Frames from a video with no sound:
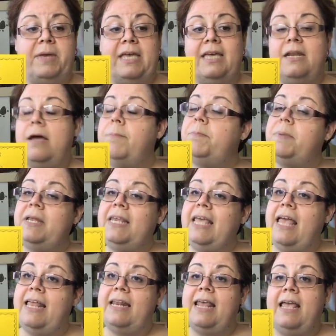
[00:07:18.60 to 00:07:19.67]
pick it up
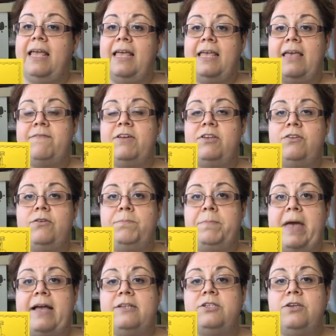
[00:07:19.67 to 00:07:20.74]
and give it
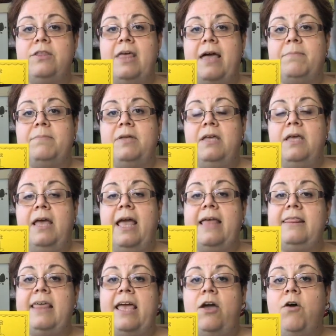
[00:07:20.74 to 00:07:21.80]
back to them.
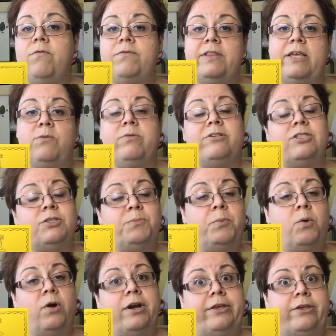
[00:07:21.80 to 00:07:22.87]
And they hopefully will
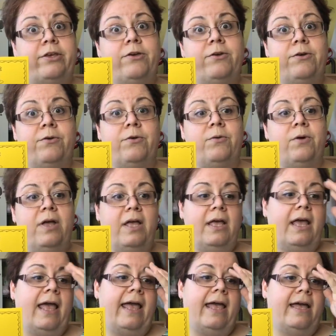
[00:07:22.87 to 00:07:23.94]
support you
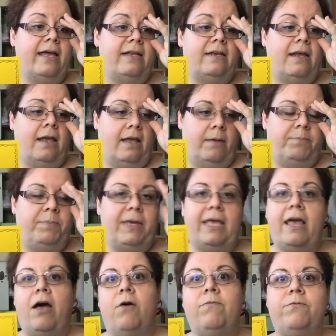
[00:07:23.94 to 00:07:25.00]
and
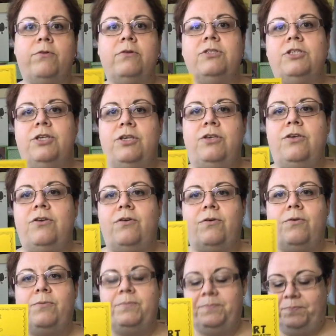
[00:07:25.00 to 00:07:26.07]
be helpful to
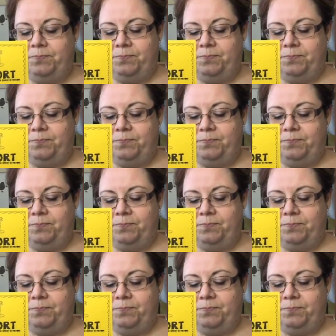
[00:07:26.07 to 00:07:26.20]
you.